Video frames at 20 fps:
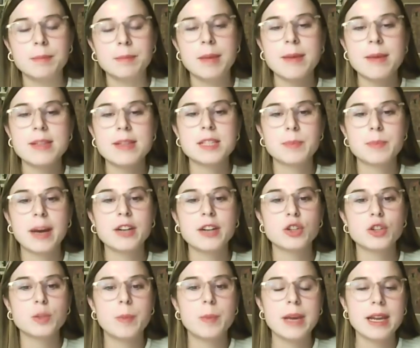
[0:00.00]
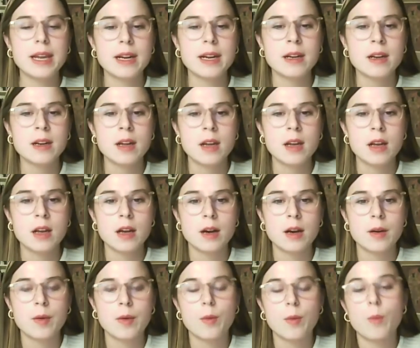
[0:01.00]
maybe despite not being,
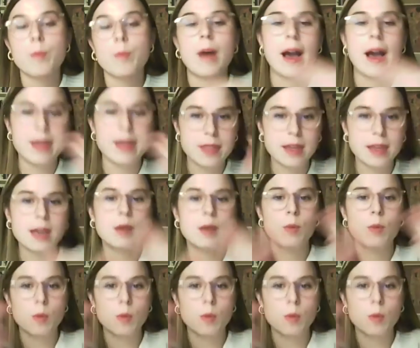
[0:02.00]
I think,